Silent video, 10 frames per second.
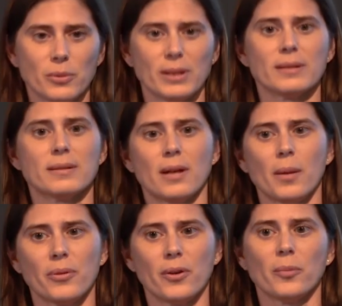We can
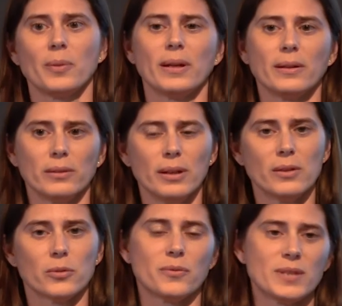stop therapy and
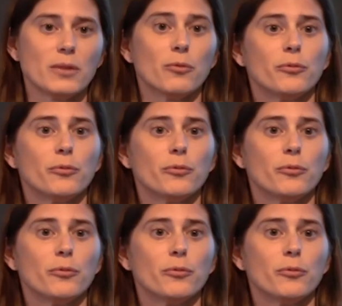sort of see the